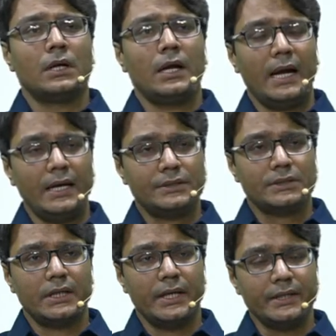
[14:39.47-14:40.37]
and
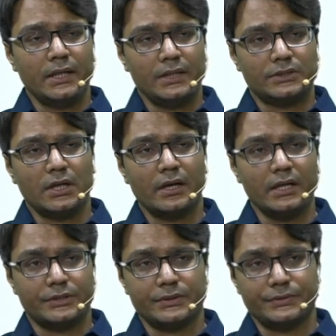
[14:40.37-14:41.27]
international
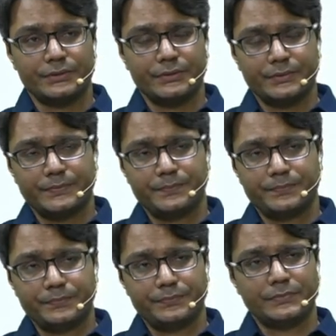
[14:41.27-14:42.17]
relations.
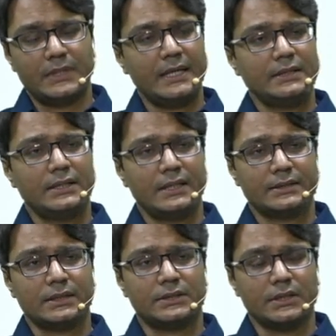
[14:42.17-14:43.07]
Then there
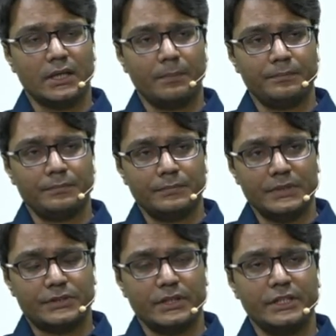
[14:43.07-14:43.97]
is a general
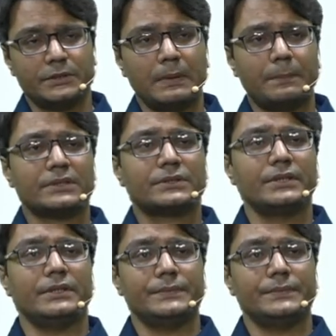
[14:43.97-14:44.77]
studies paper 3.